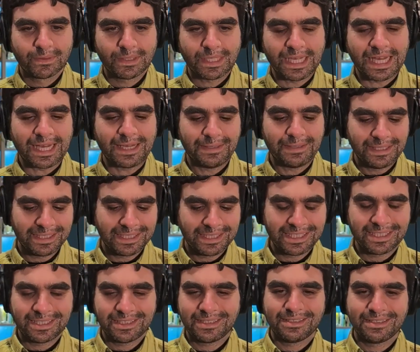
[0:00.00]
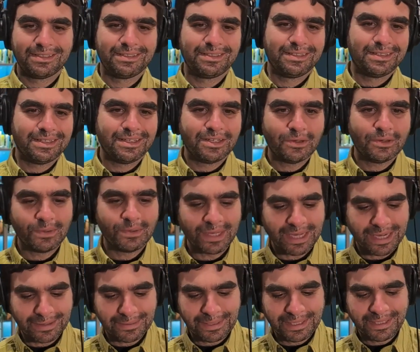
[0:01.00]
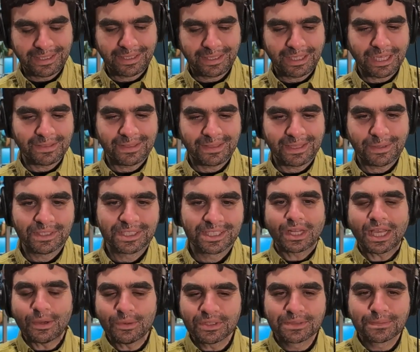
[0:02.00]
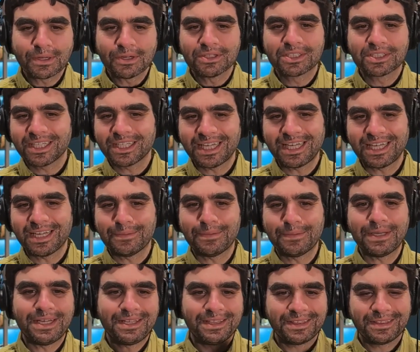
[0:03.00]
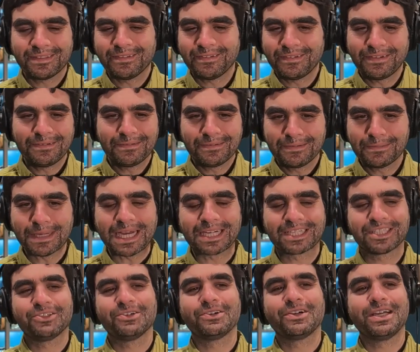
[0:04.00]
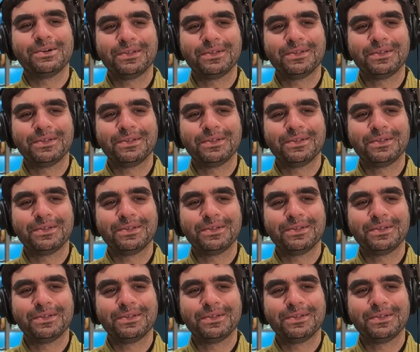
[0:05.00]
Yeah, I mean, it was mostly, a little backstory.